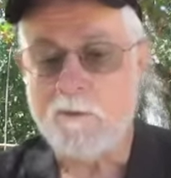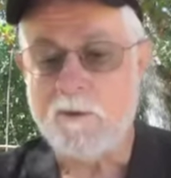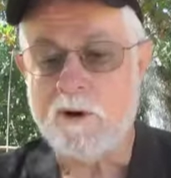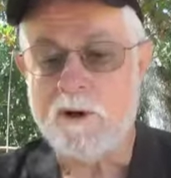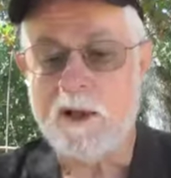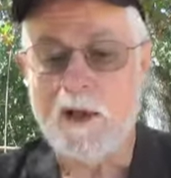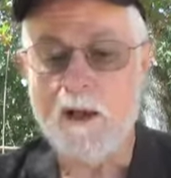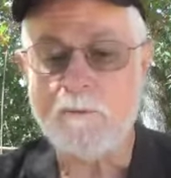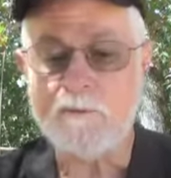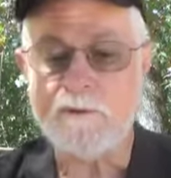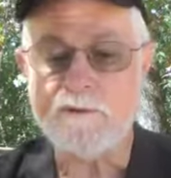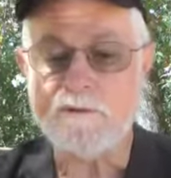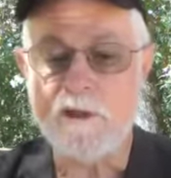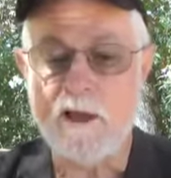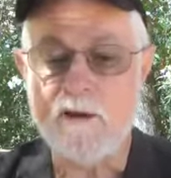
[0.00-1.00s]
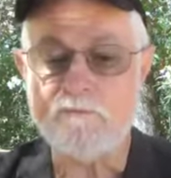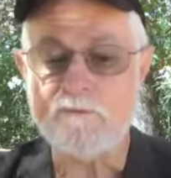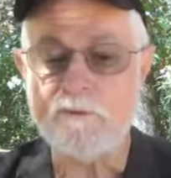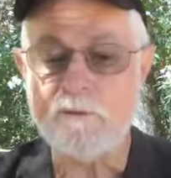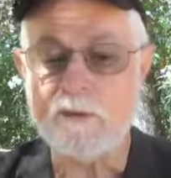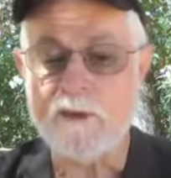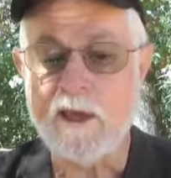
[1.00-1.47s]
what happens
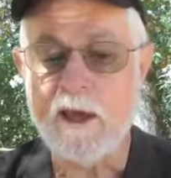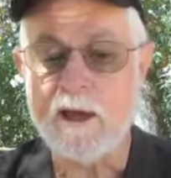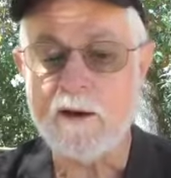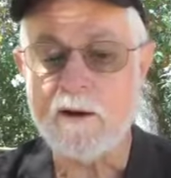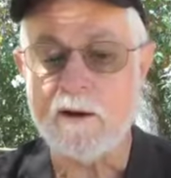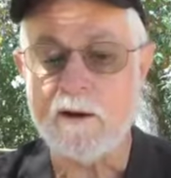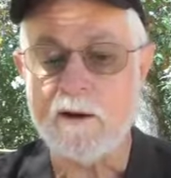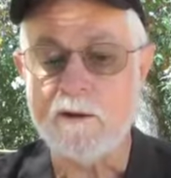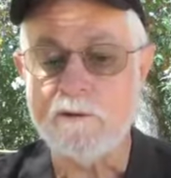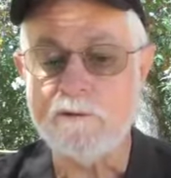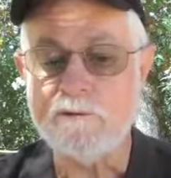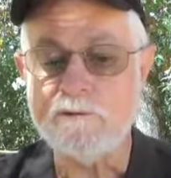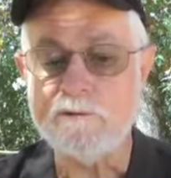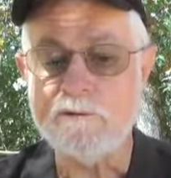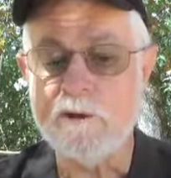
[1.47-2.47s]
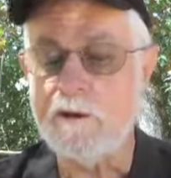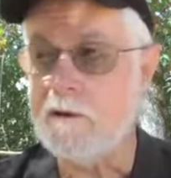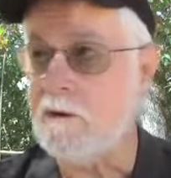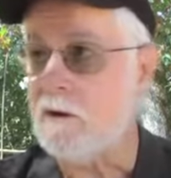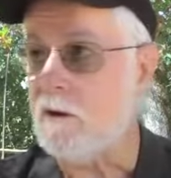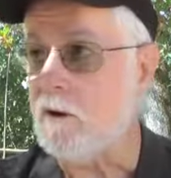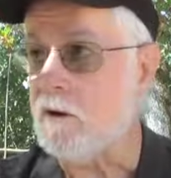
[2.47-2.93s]
after the cations
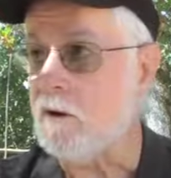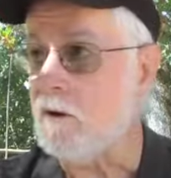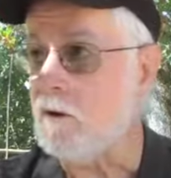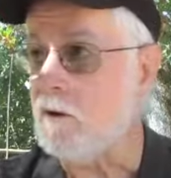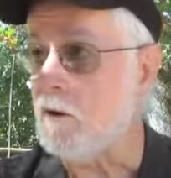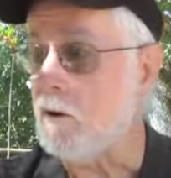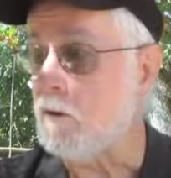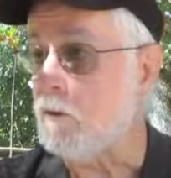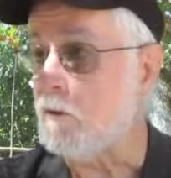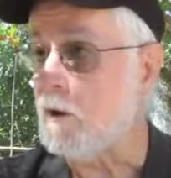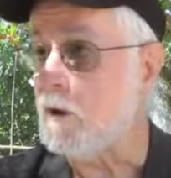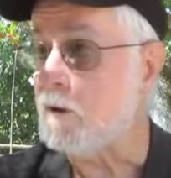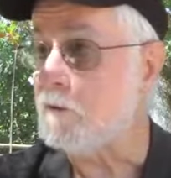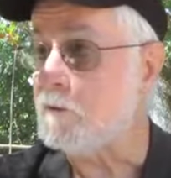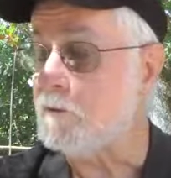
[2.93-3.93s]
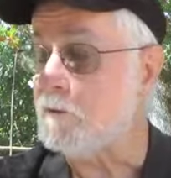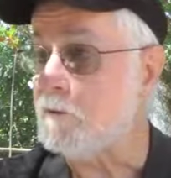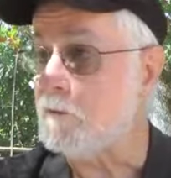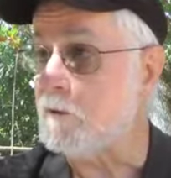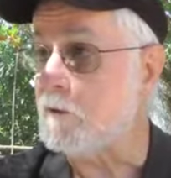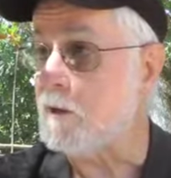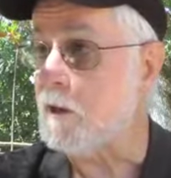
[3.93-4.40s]
hold on to
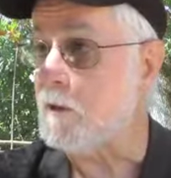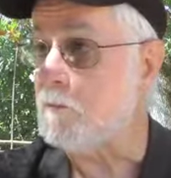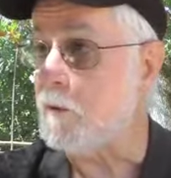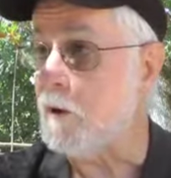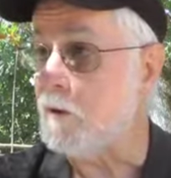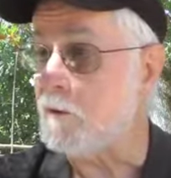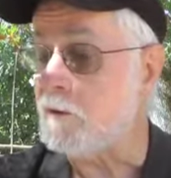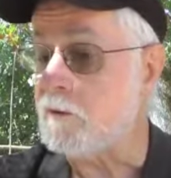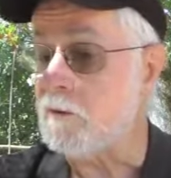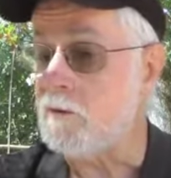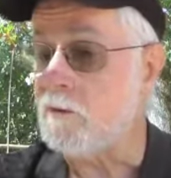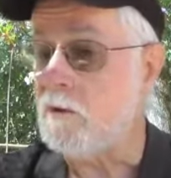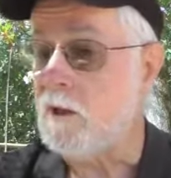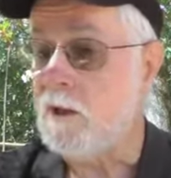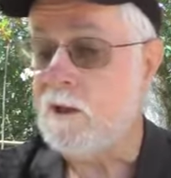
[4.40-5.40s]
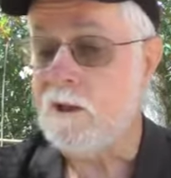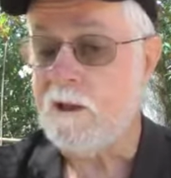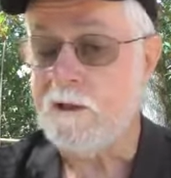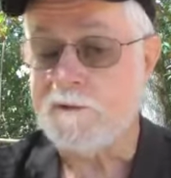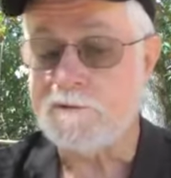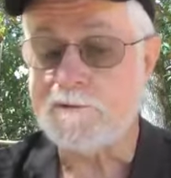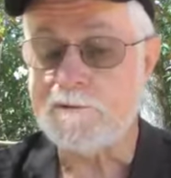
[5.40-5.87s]
the clay particle,
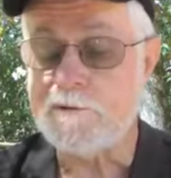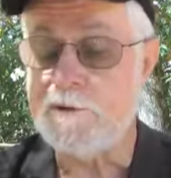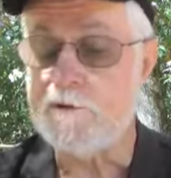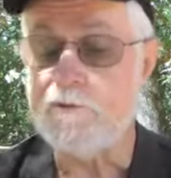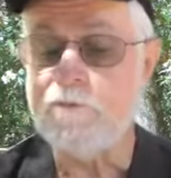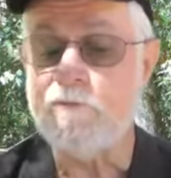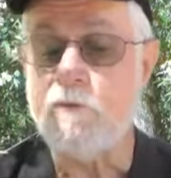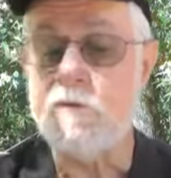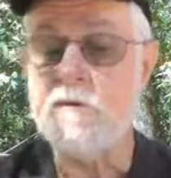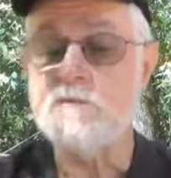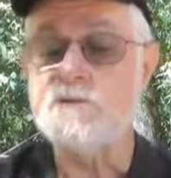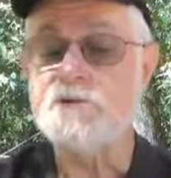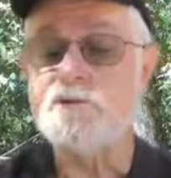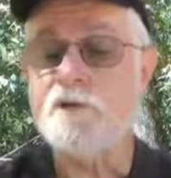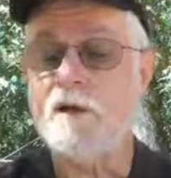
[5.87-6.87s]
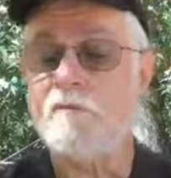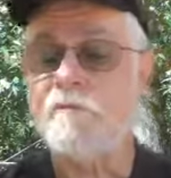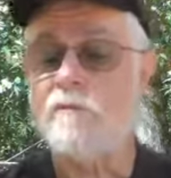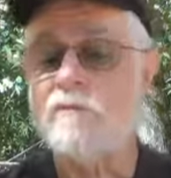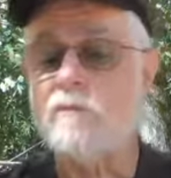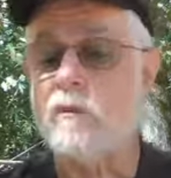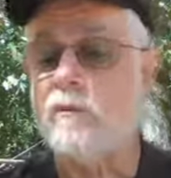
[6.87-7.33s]
it still forms
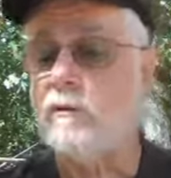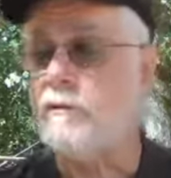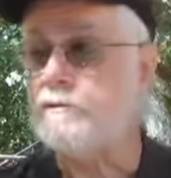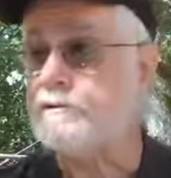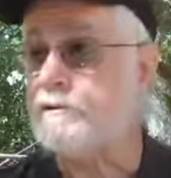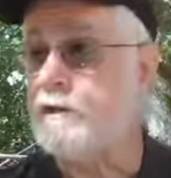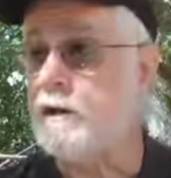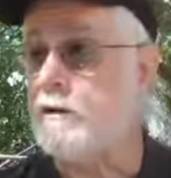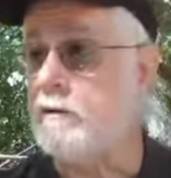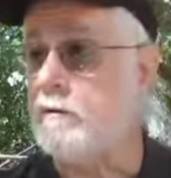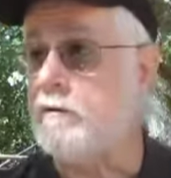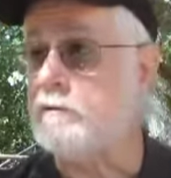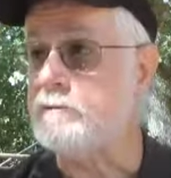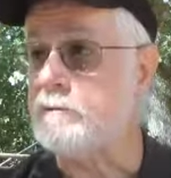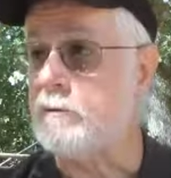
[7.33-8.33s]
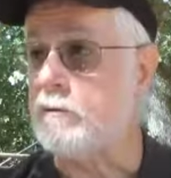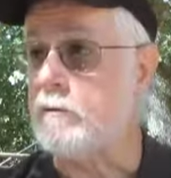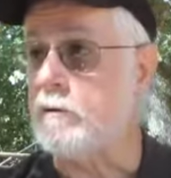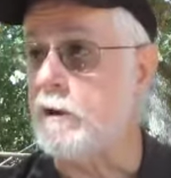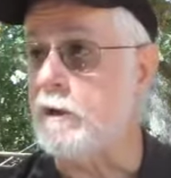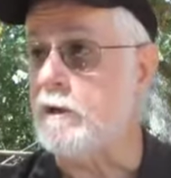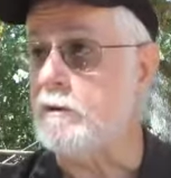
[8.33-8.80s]
several more shells or
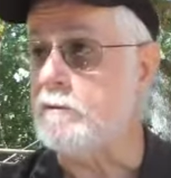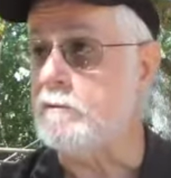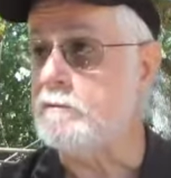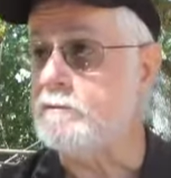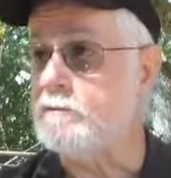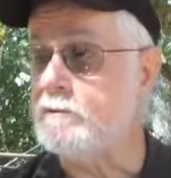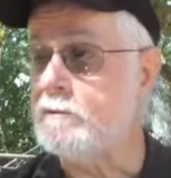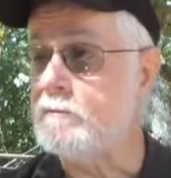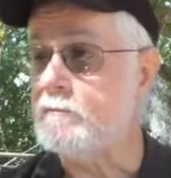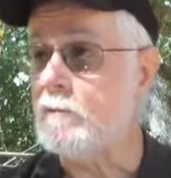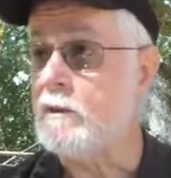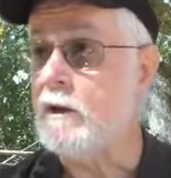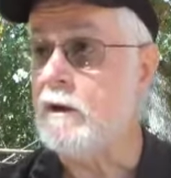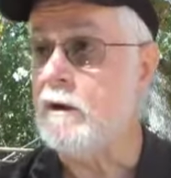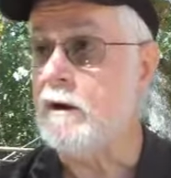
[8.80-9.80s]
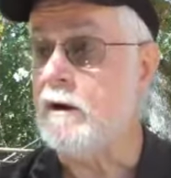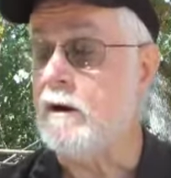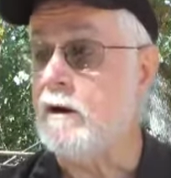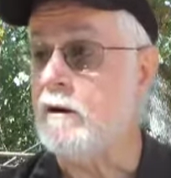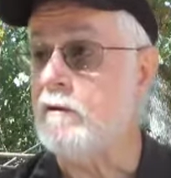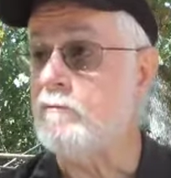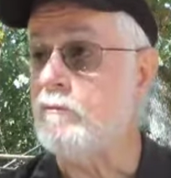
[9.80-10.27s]
layers
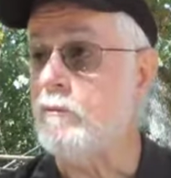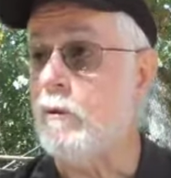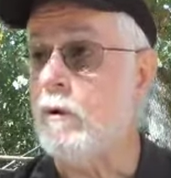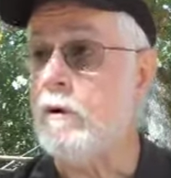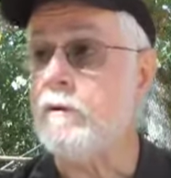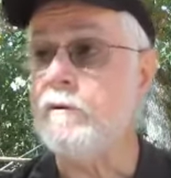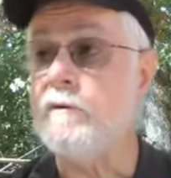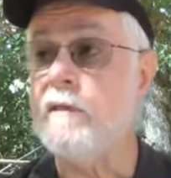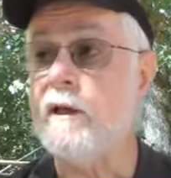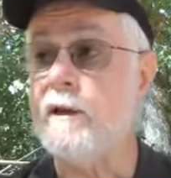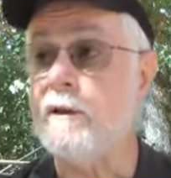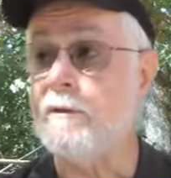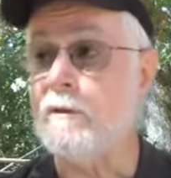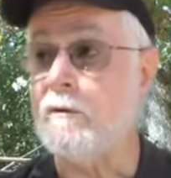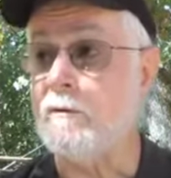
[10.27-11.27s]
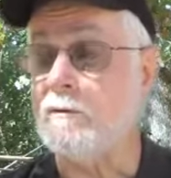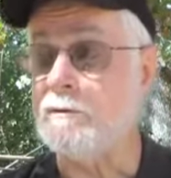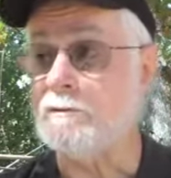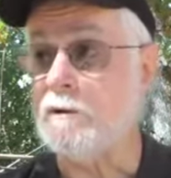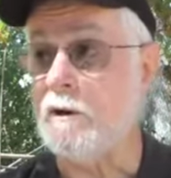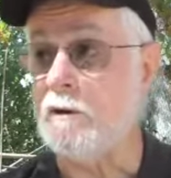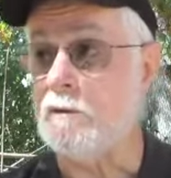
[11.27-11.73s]
of water that it
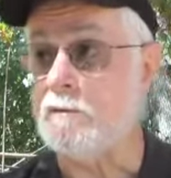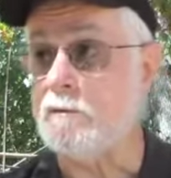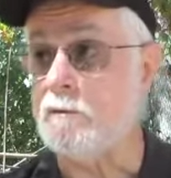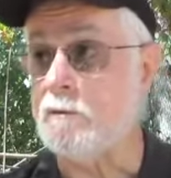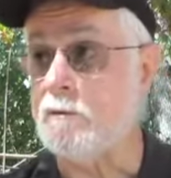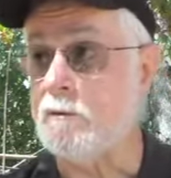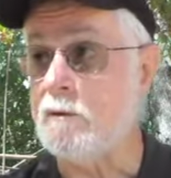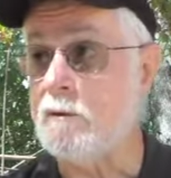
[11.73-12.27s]
holds on to.